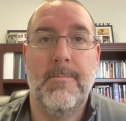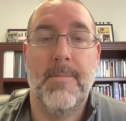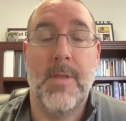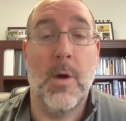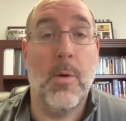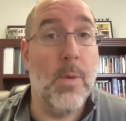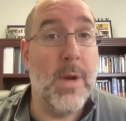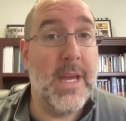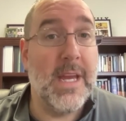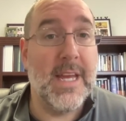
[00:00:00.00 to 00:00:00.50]

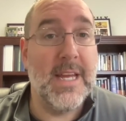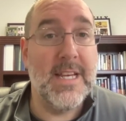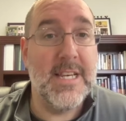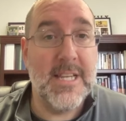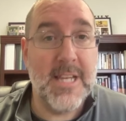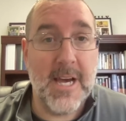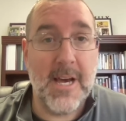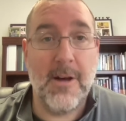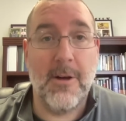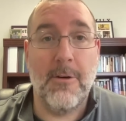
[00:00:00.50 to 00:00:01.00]
Now, we can
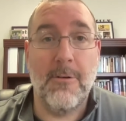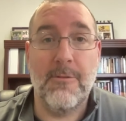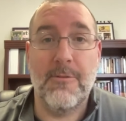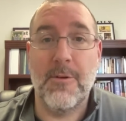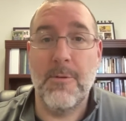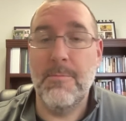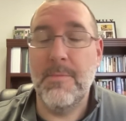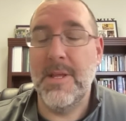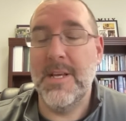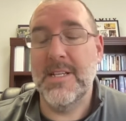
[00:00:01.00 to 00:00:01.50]
tell
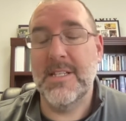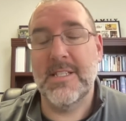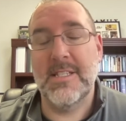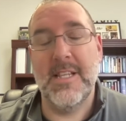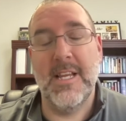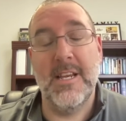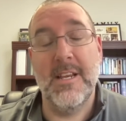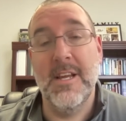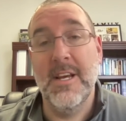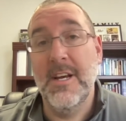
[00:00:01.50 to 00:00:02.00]
from this
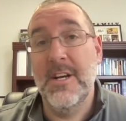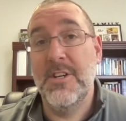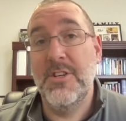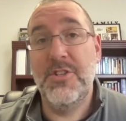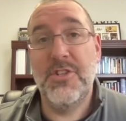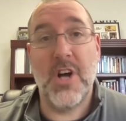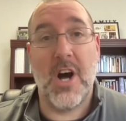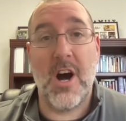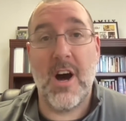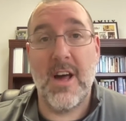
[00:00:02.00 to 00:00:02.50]
that
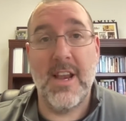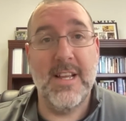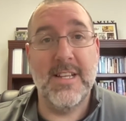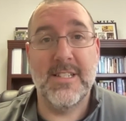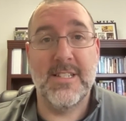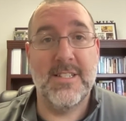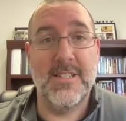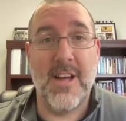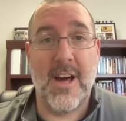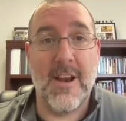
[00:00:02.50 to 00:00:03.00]
John
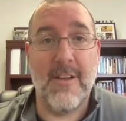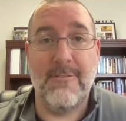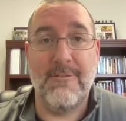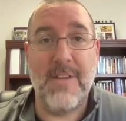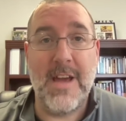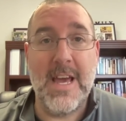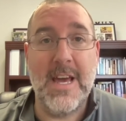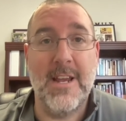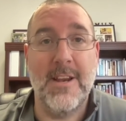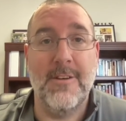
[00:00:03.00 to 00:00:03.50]
is not a
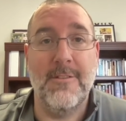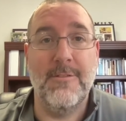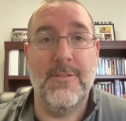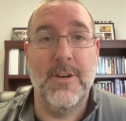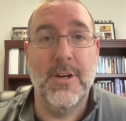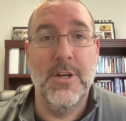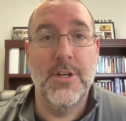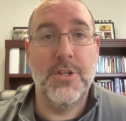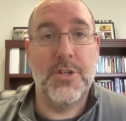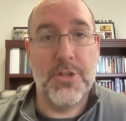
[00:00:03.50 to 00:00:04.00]
fan of
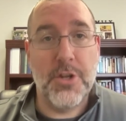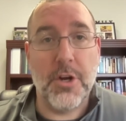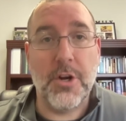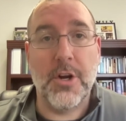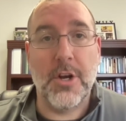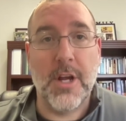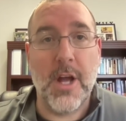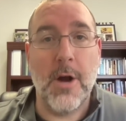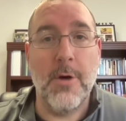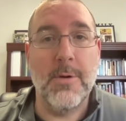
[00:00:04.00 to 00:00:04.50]

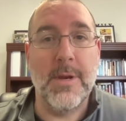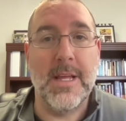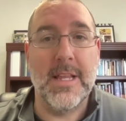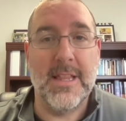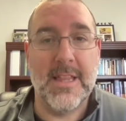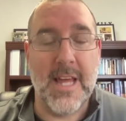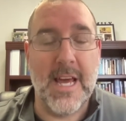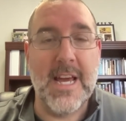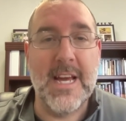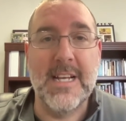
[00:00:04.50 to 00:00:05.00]

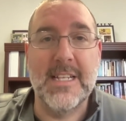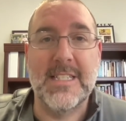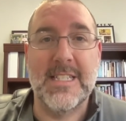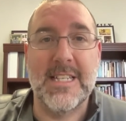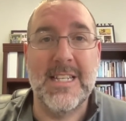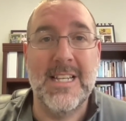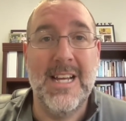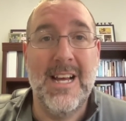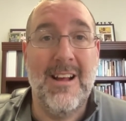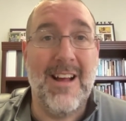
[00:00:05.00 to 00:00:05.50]
sugarcoating things,
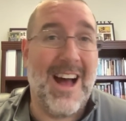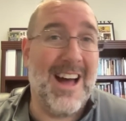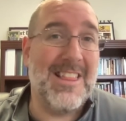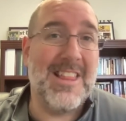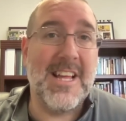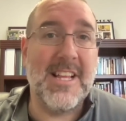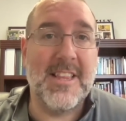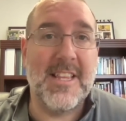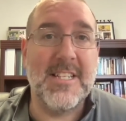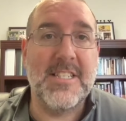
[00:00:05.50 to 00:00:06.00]
and I
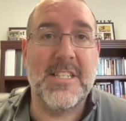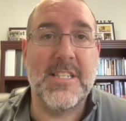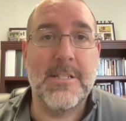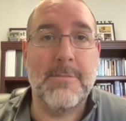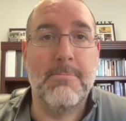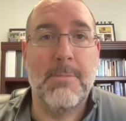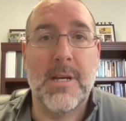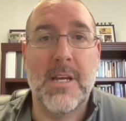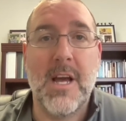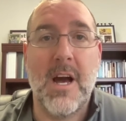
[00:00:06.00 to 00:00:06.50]
think this is
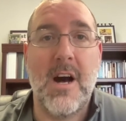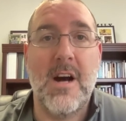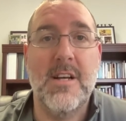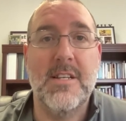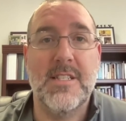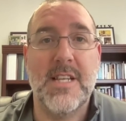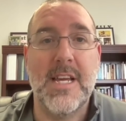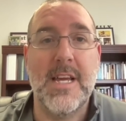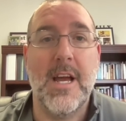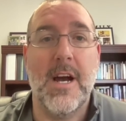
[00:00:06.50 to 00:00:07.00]

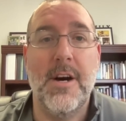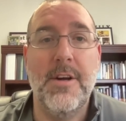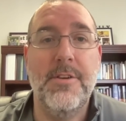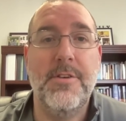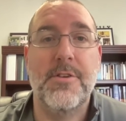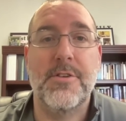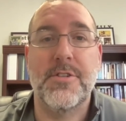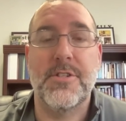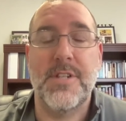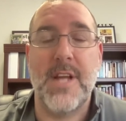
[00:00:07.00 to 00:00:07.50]
because he
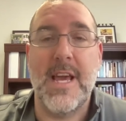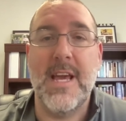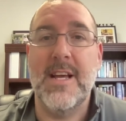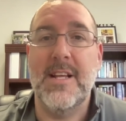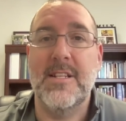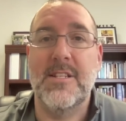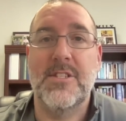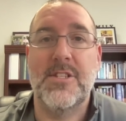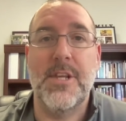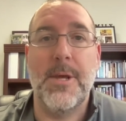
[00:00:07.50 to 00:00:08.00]

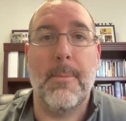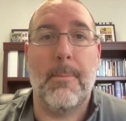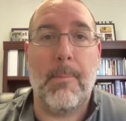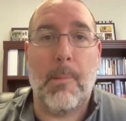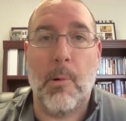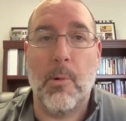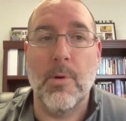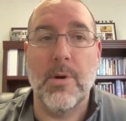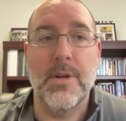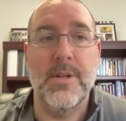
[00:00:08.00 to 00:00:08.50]
understands the
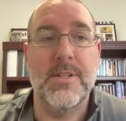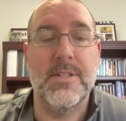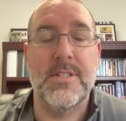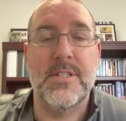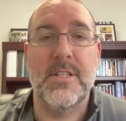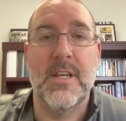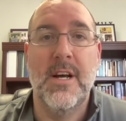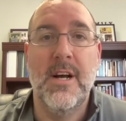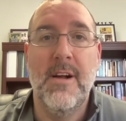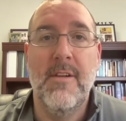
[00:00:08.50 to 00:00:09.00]

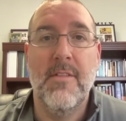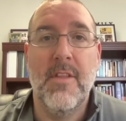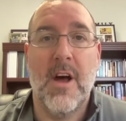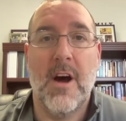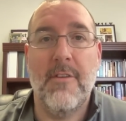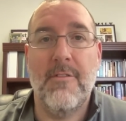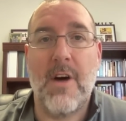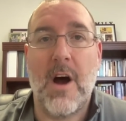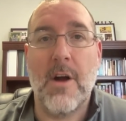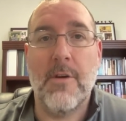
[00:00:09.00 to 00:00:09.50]
importance
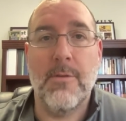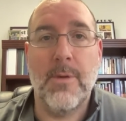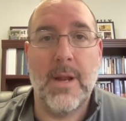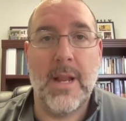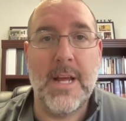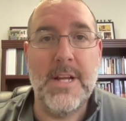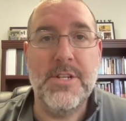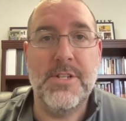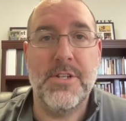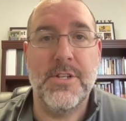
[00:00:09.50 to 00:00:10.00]
of our
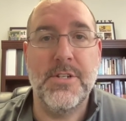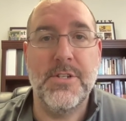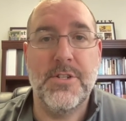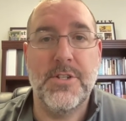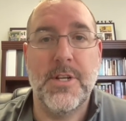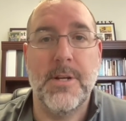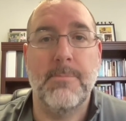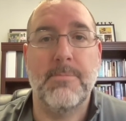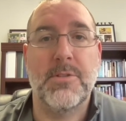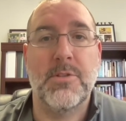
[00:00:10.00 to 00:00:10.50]

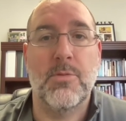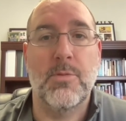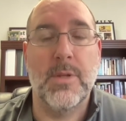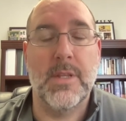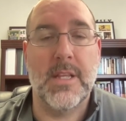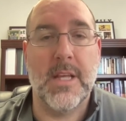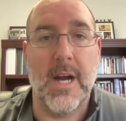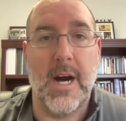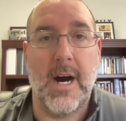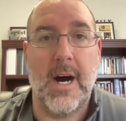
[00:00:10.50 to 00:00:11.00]
relationships
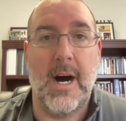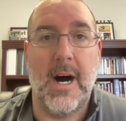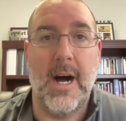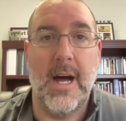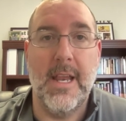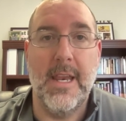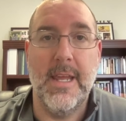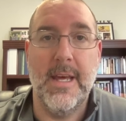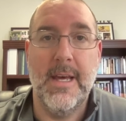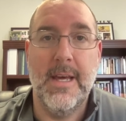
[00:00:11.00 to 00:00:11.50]
with
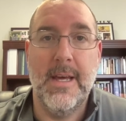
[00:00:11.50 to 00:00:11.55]
God.